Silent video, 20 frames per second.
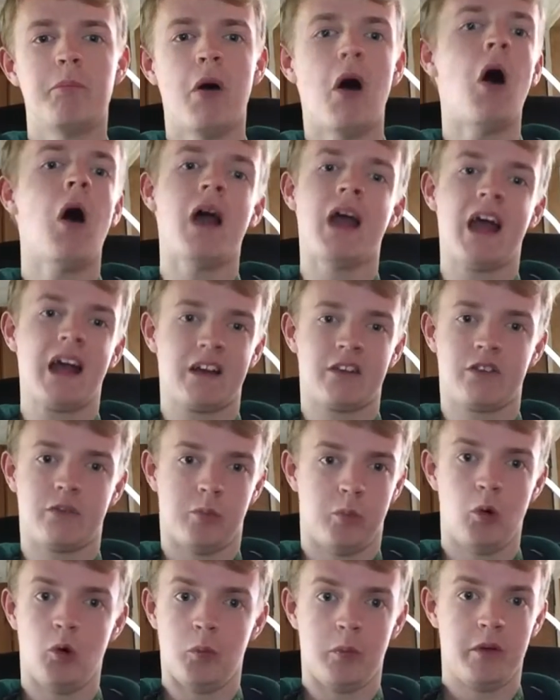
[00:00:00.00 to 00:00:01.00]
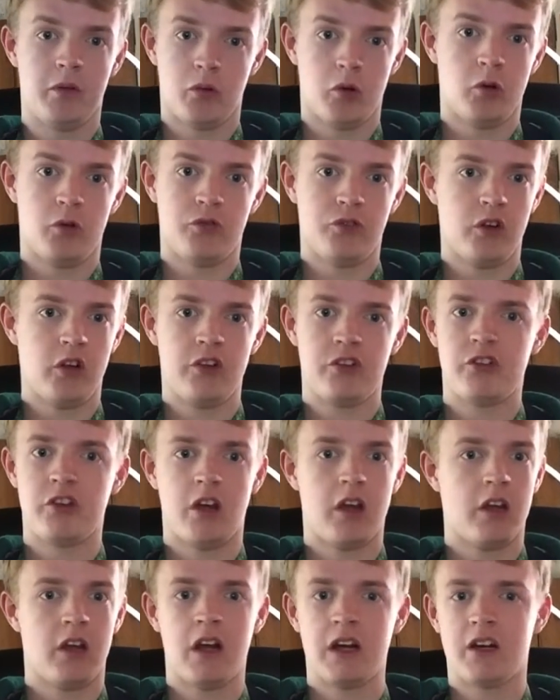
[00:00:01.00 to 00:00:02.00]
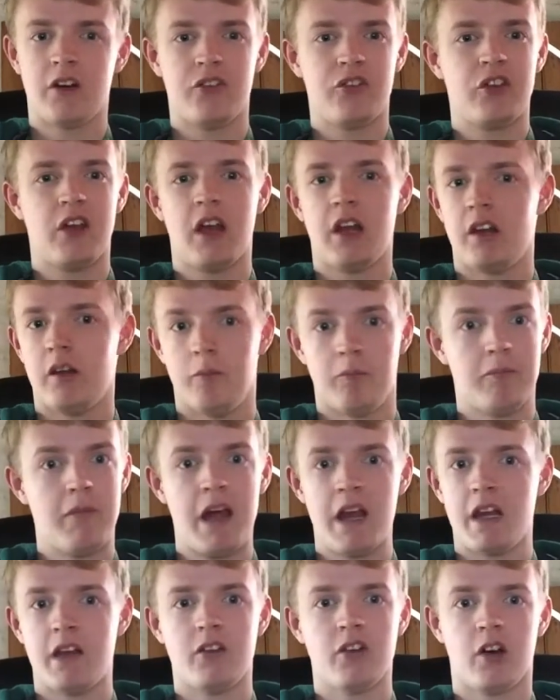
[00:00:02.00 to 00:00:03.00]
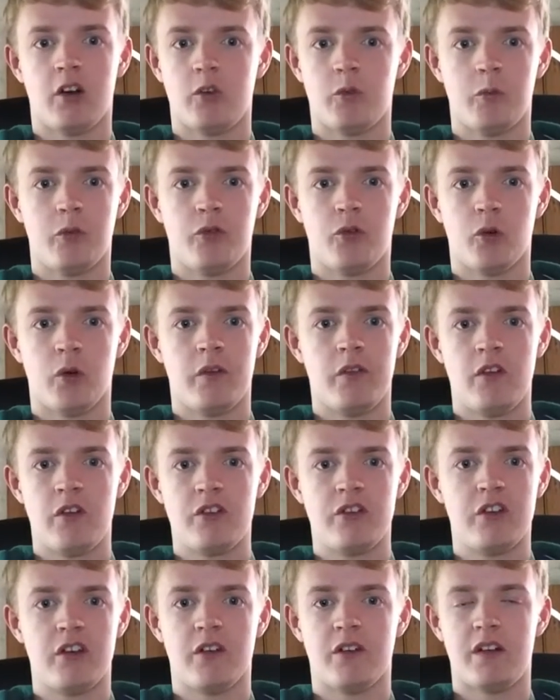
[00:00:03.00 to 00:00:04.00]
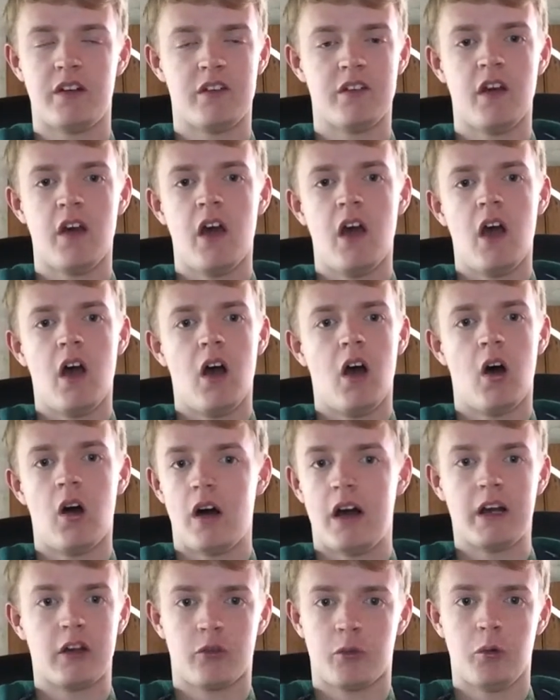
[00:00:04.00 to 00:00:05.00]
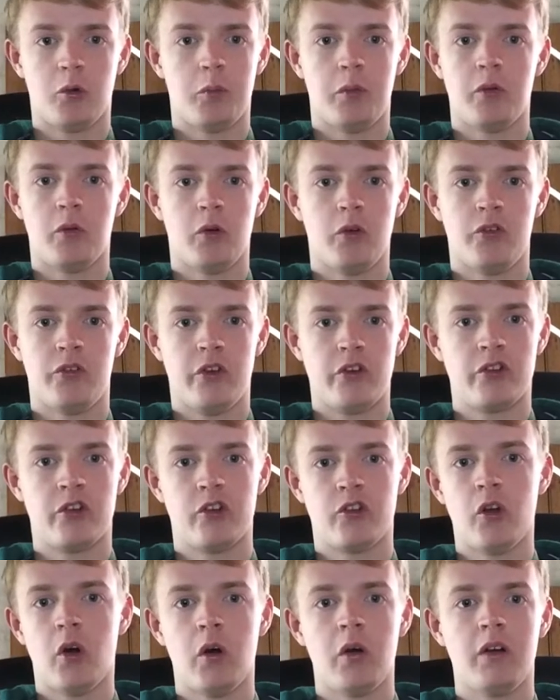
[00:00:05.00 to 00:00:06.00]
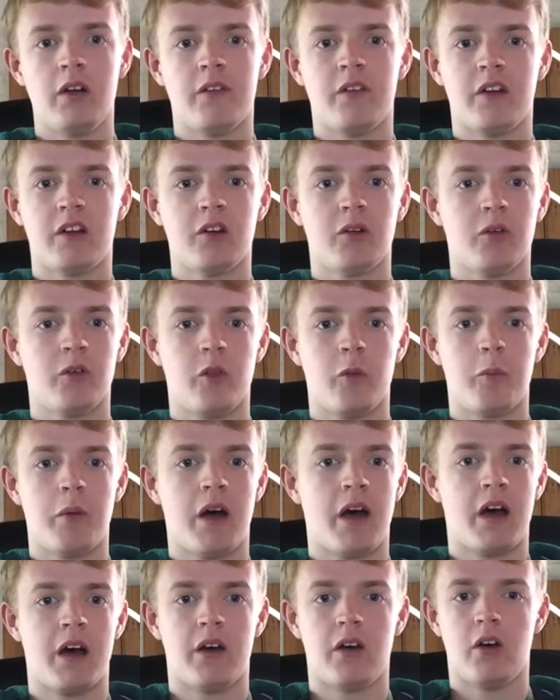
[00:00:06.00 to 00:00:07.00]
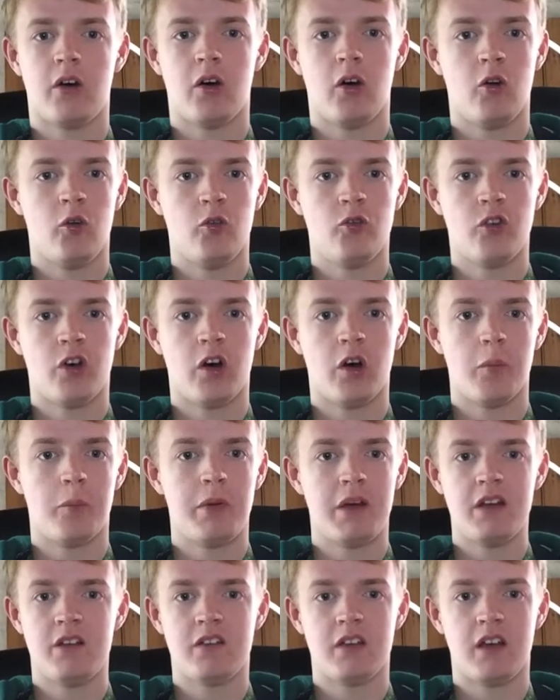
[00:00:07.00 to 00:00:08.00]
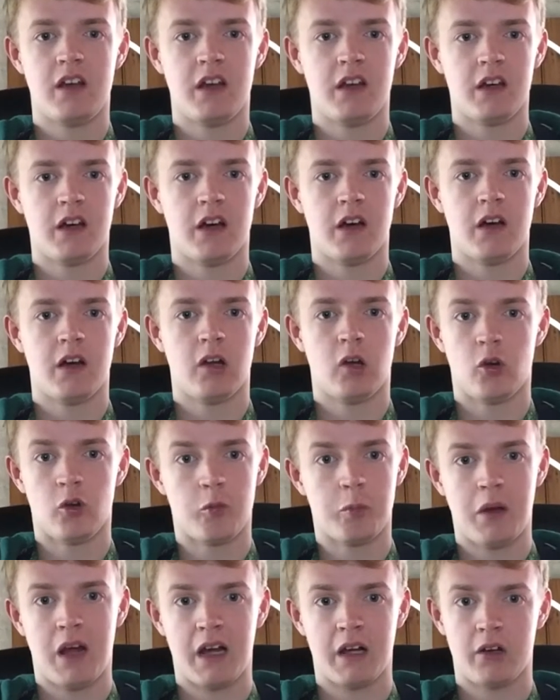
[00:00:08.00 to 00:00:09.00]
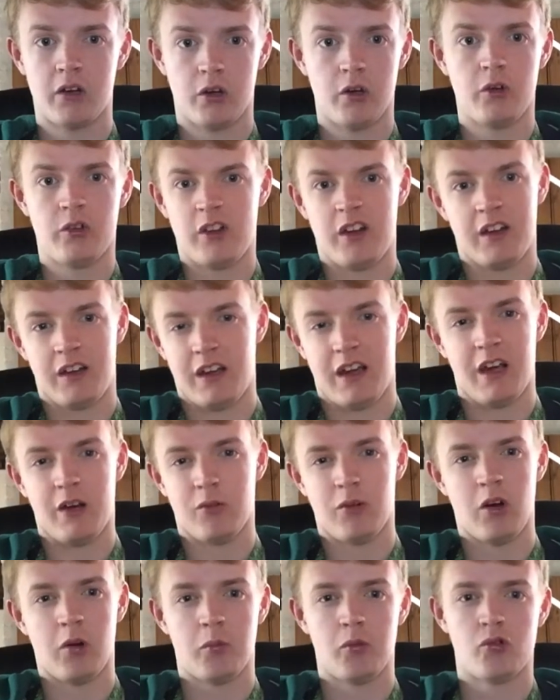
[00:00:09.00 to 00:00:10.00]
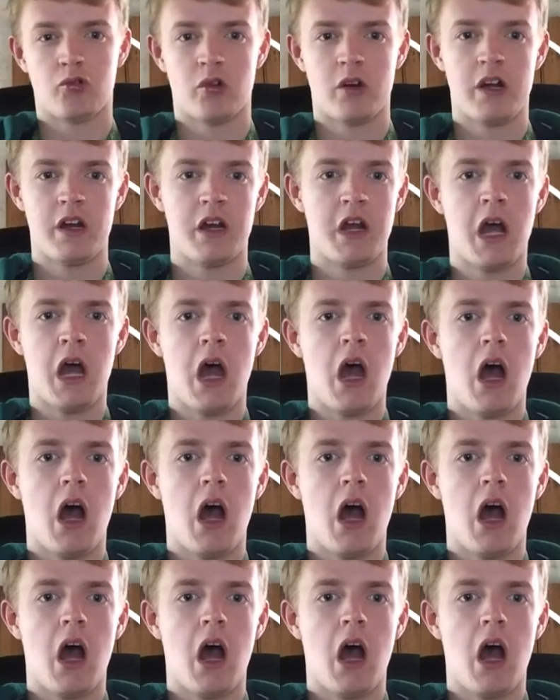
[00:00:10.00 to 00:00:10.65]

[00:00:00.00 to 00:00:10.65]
But Ajax will be ruthless. Like I've said many times before in this series, Ajax will be ruthless because not only have they come off the bat of beating Los Blancos, aka Real Madrid,